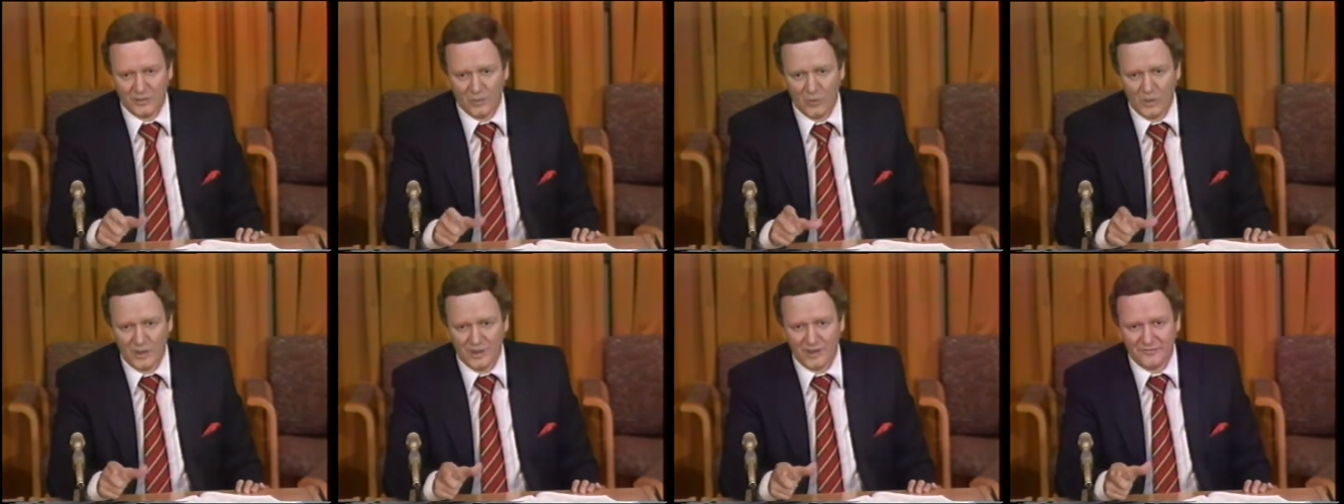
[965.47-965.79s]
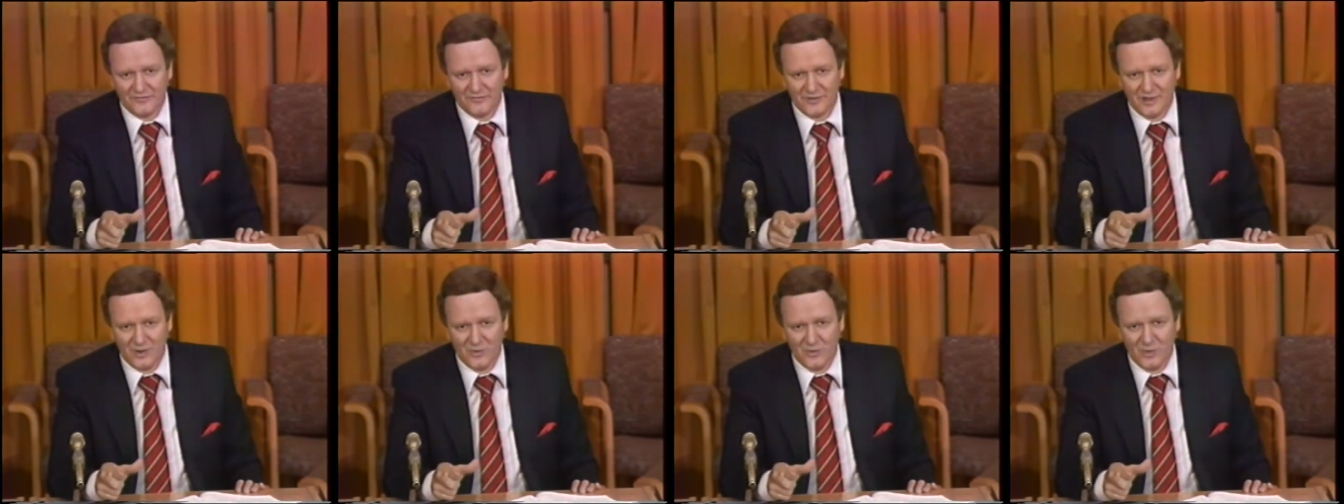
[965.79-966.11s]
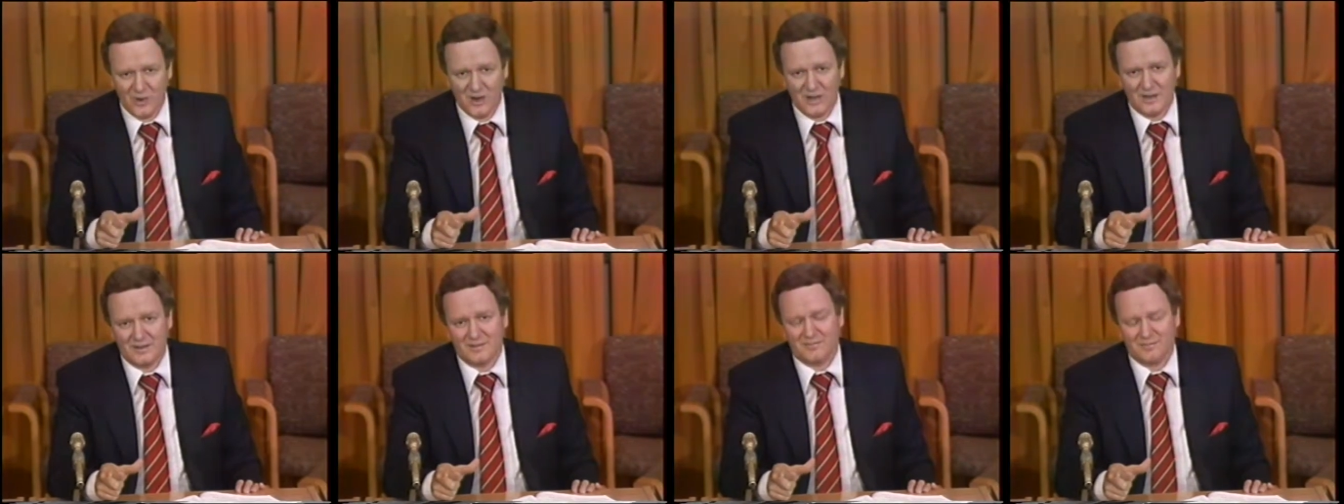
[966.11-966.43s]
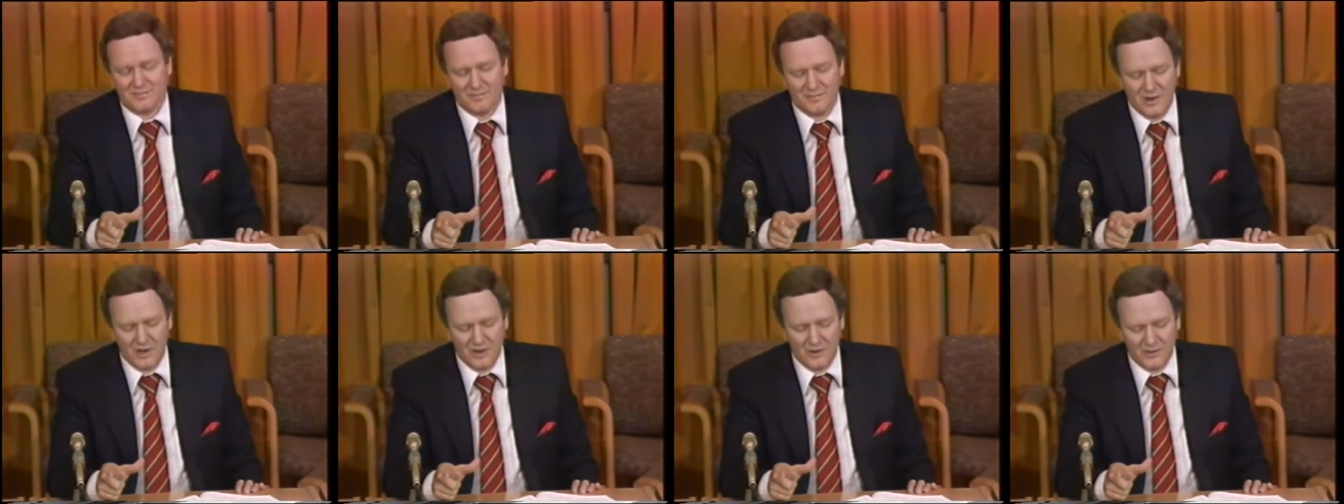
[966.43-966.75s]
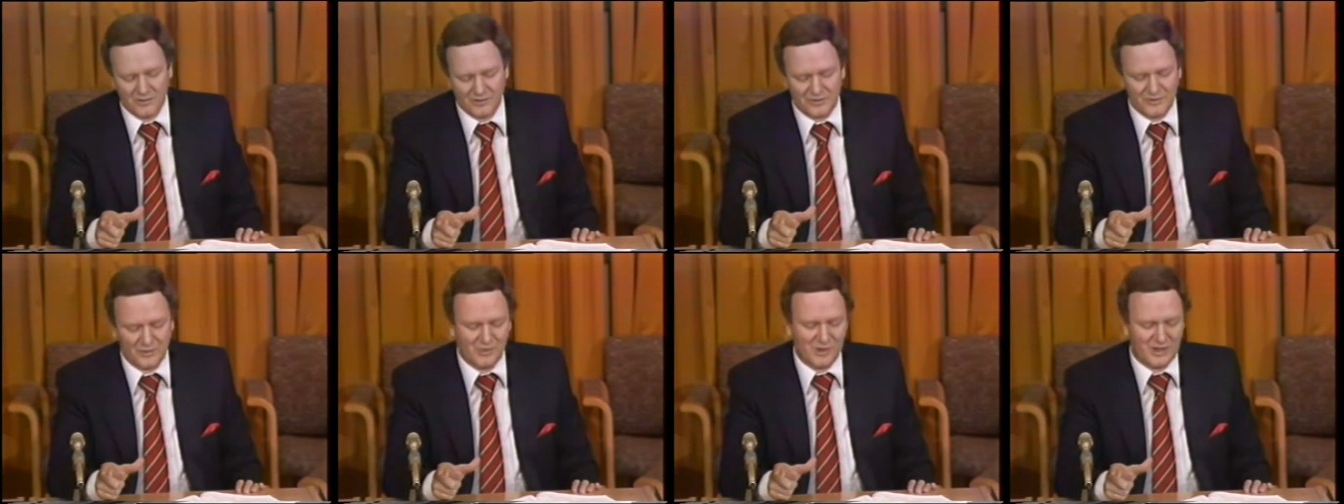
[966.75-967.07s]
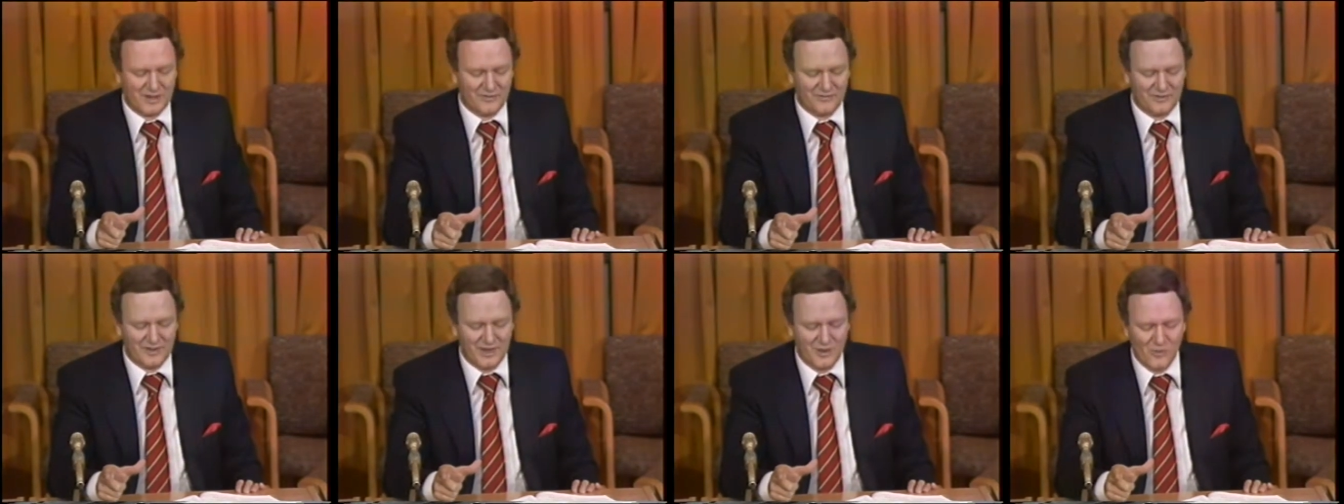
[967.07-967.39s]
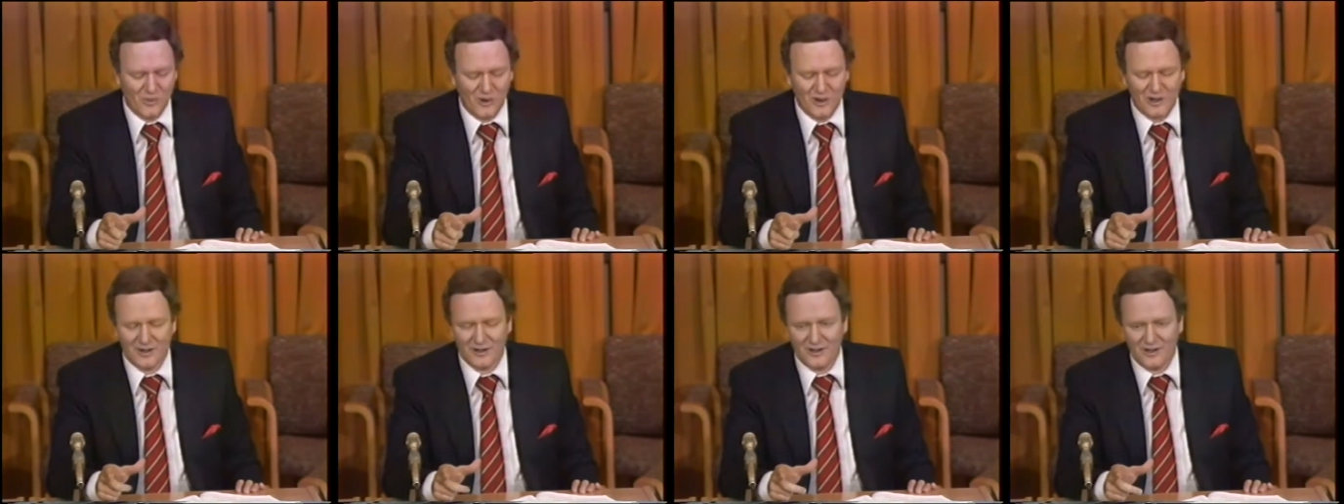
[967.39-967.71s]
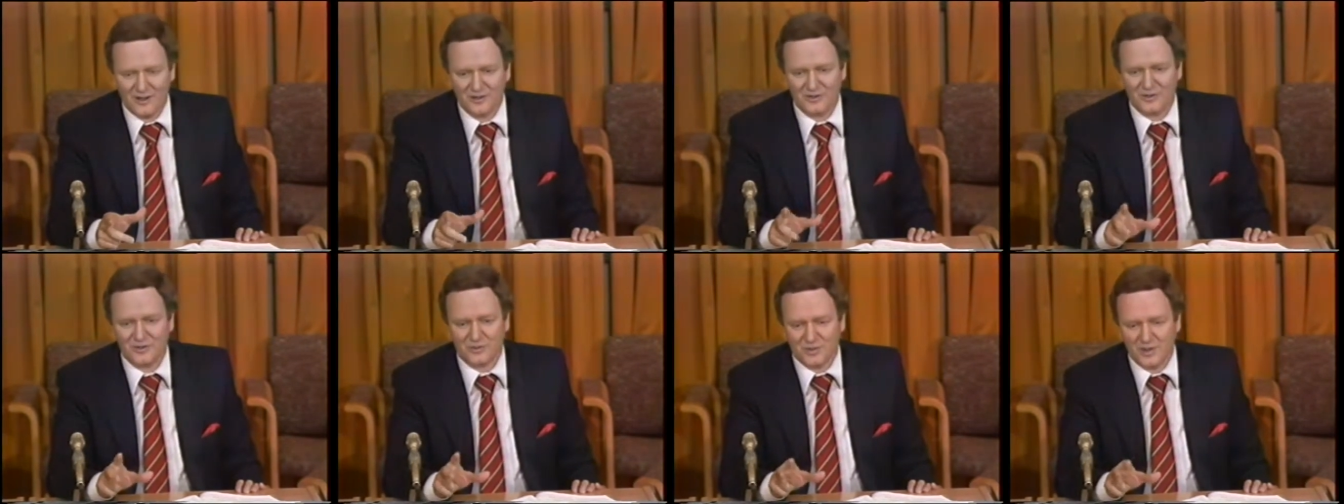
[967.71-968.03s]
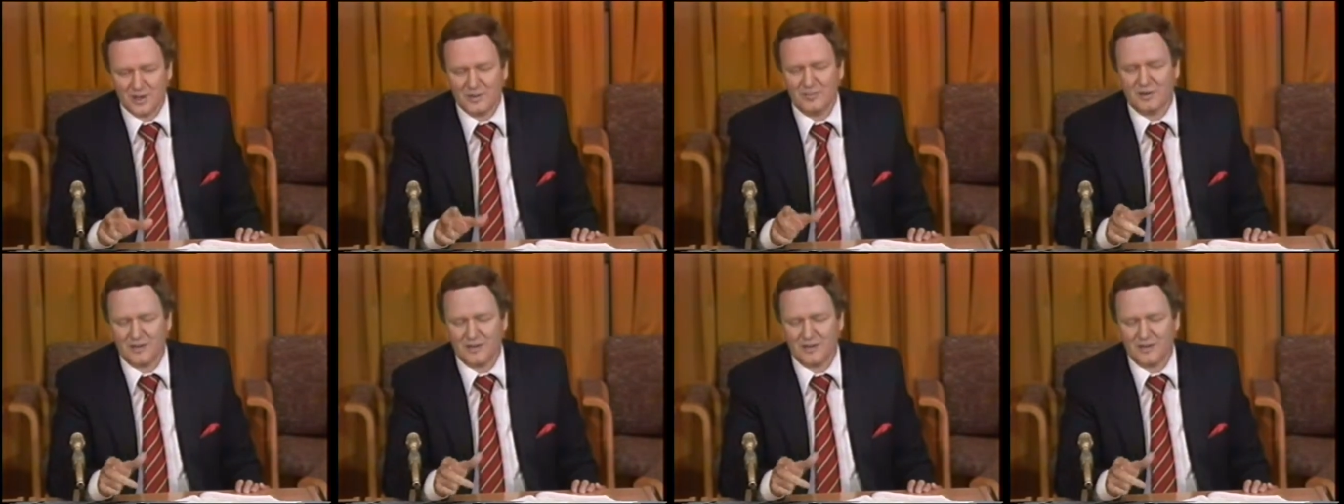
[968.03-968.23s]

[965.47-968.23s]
What if they want both? What if they want all three?